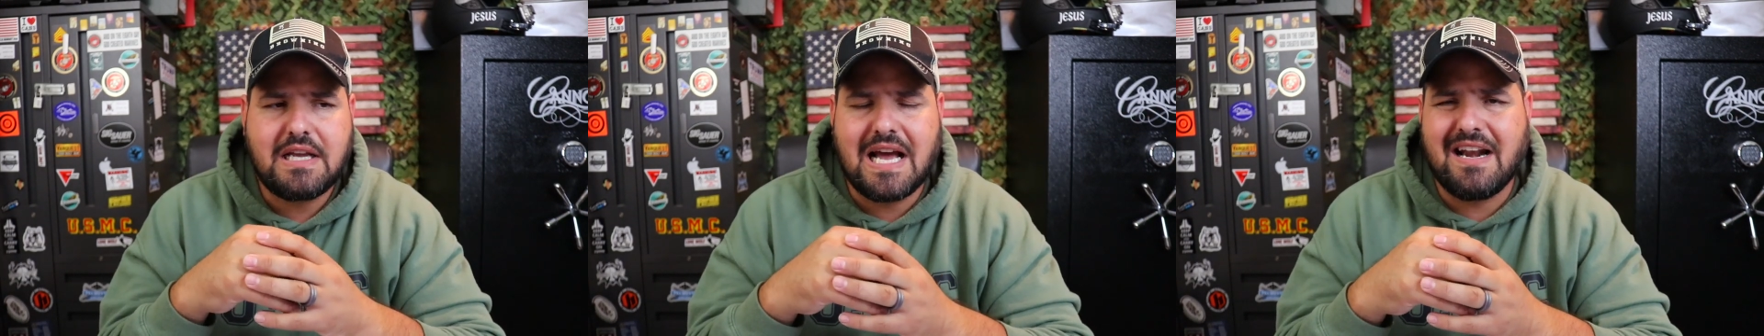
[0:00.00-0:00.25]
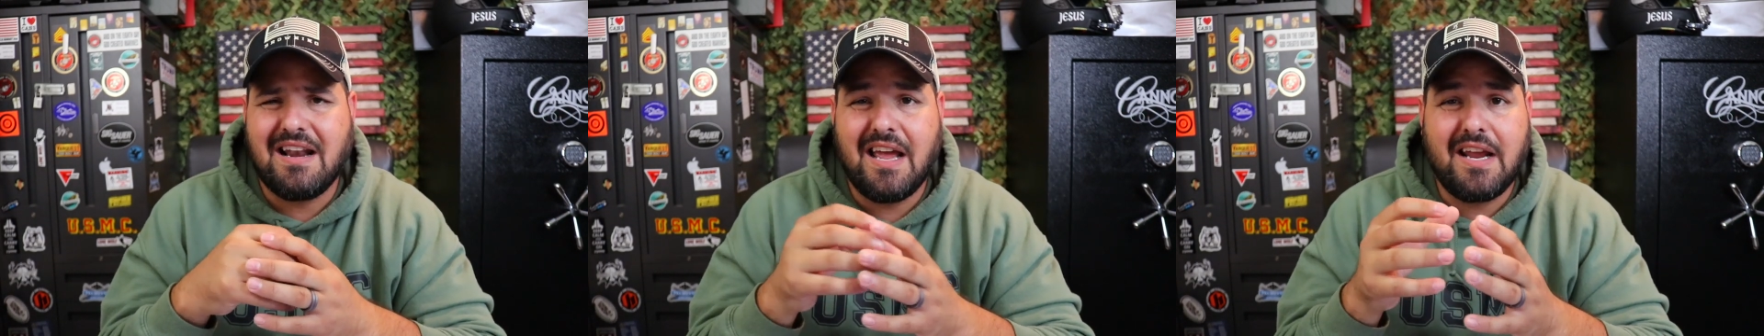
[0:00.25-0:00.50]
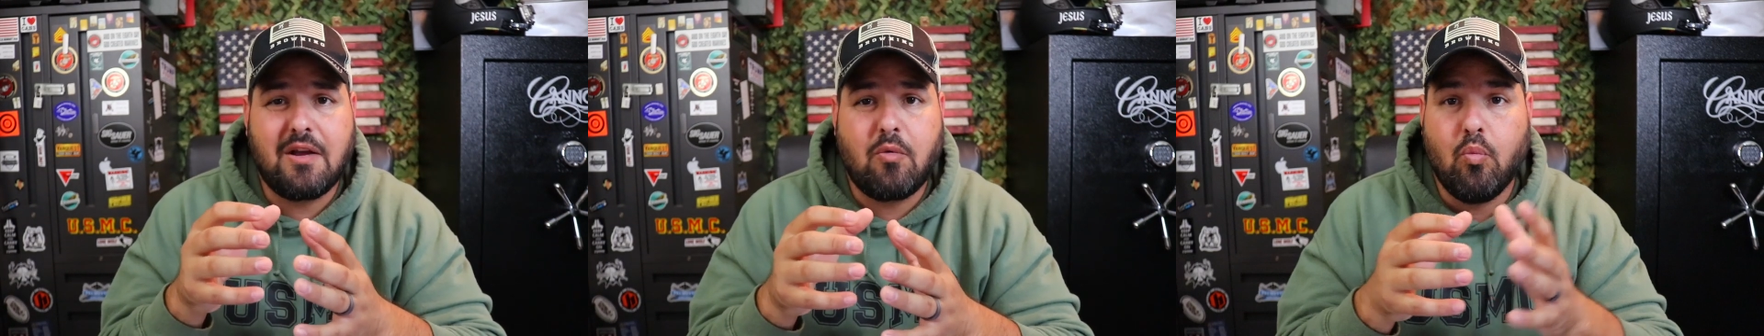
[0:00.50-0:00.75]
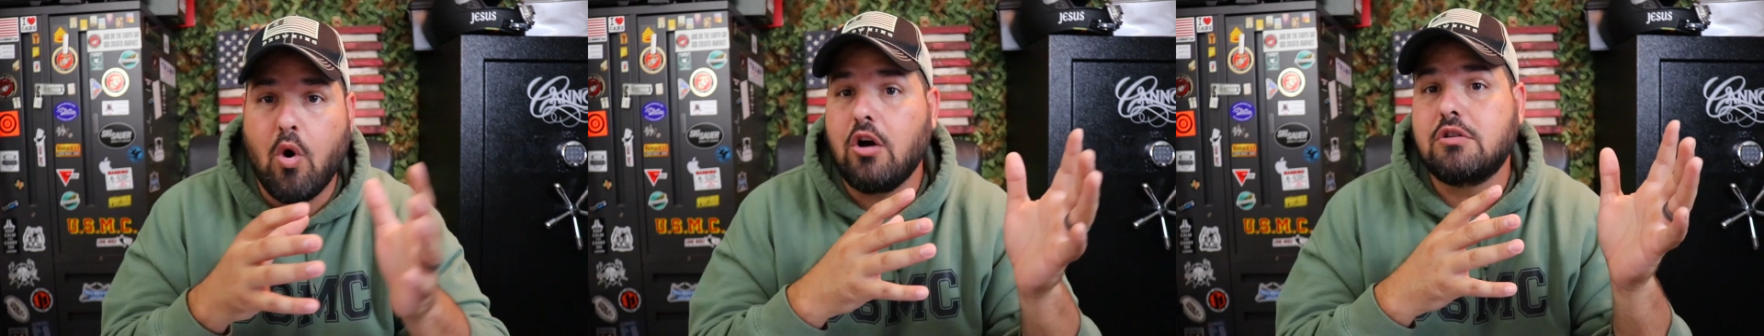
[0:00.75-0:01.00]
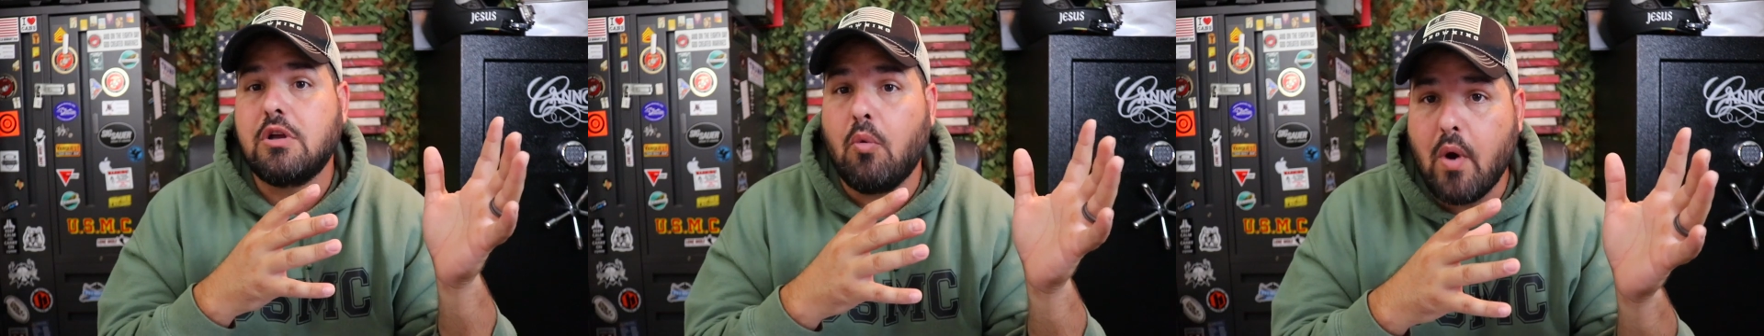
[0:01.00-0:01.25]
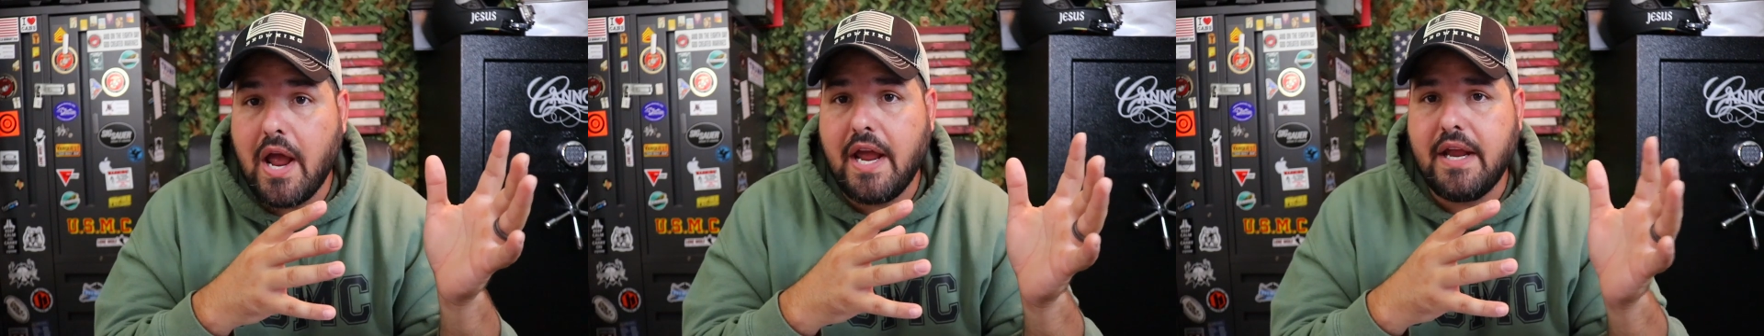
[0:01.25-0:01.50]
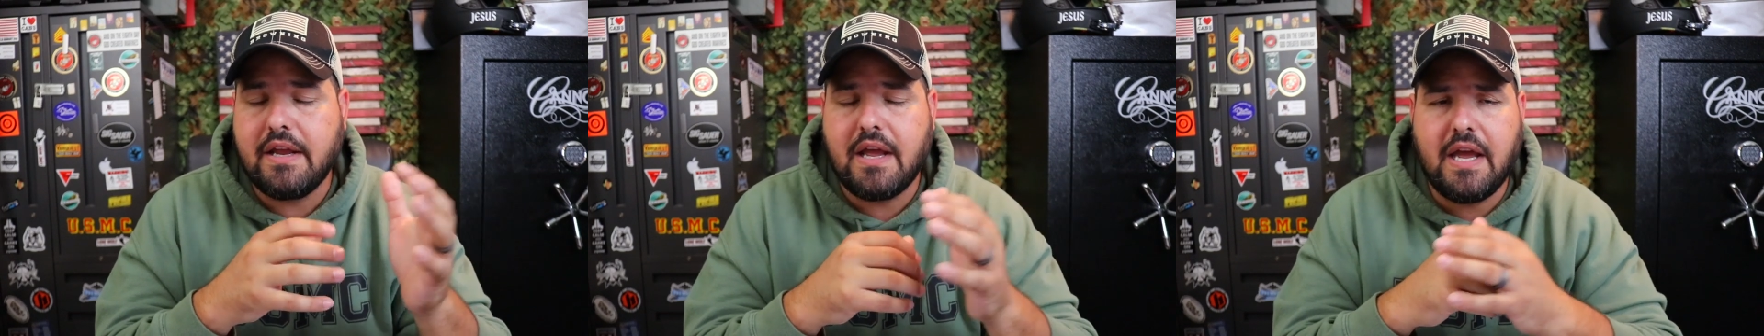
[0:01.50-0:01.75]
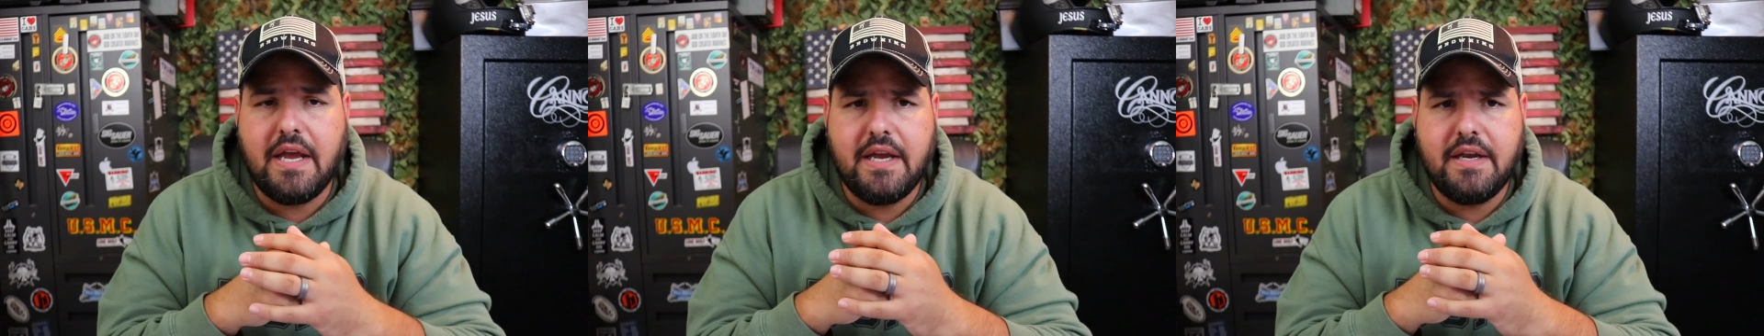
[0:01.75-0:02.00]
kind of like walked away
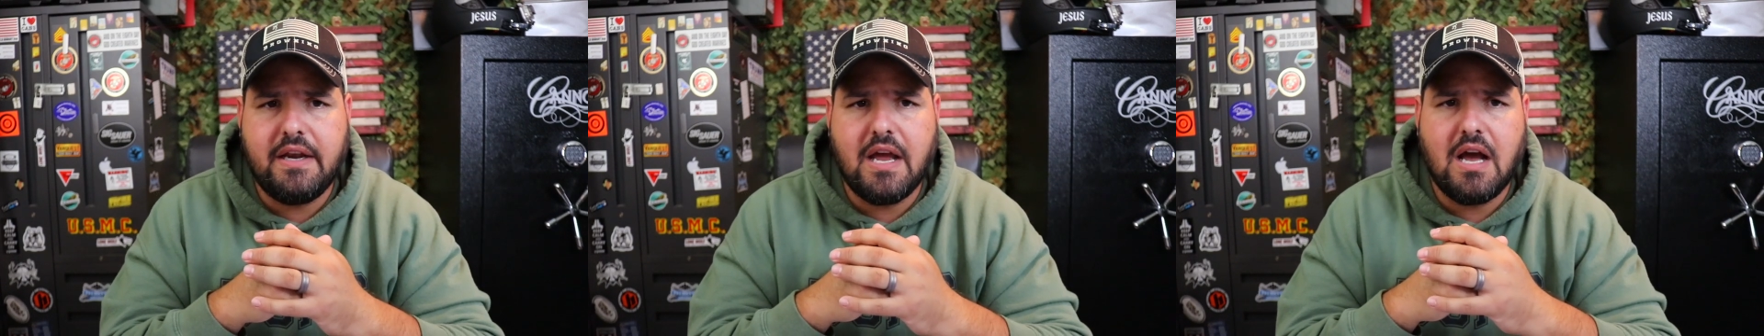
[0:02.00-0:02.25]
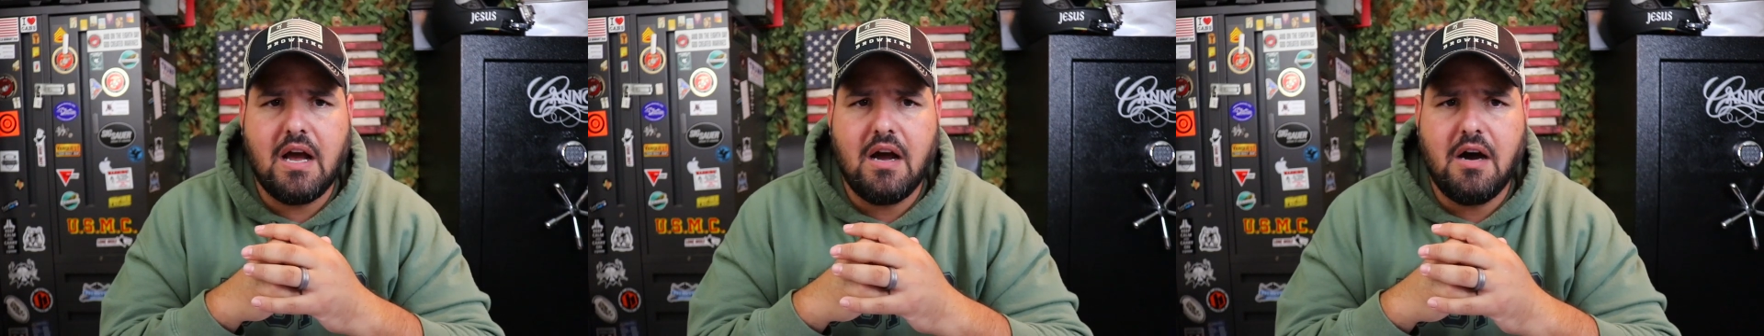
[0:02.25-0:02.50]
and uh,